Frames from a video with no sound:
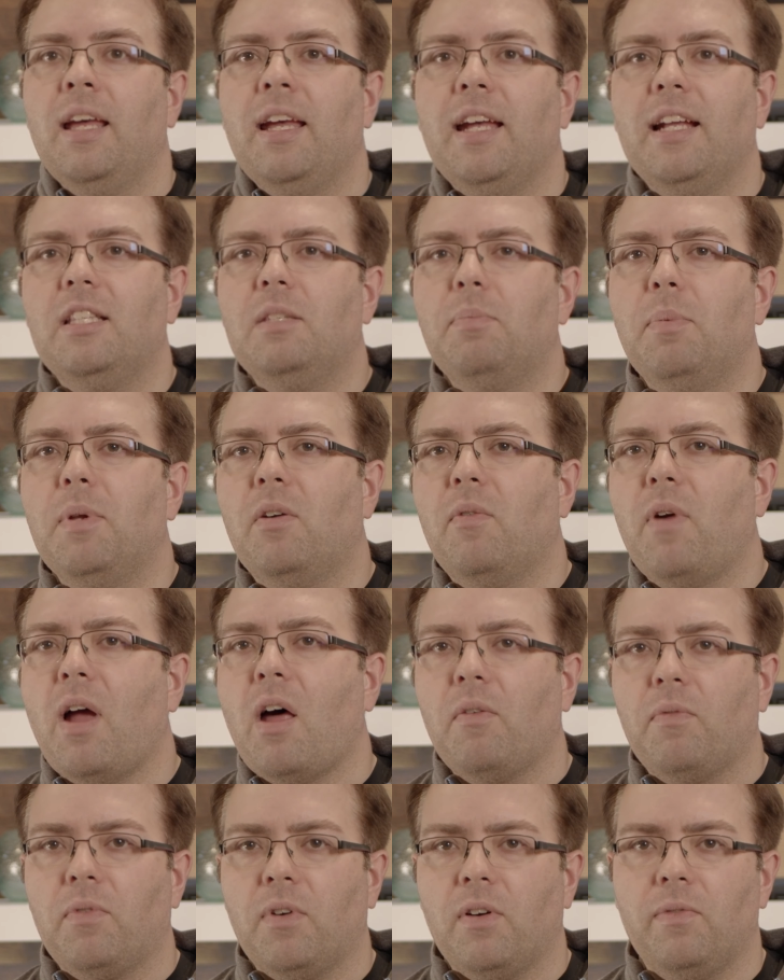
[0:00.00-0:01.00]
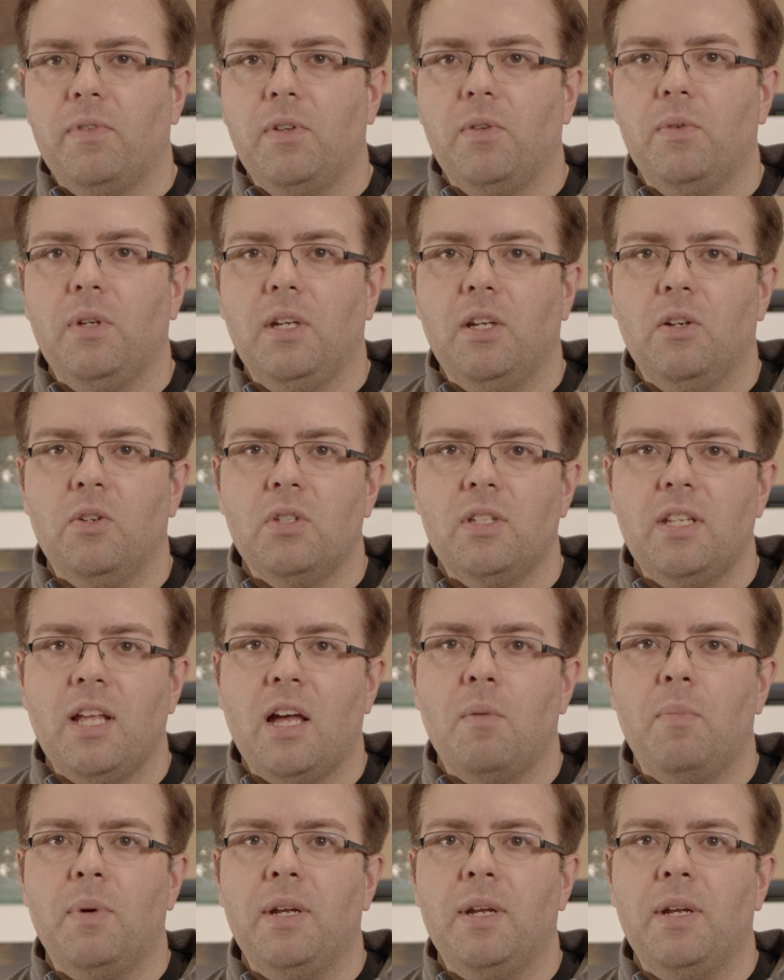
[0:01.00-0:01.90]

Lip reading: It's been around for a few years now,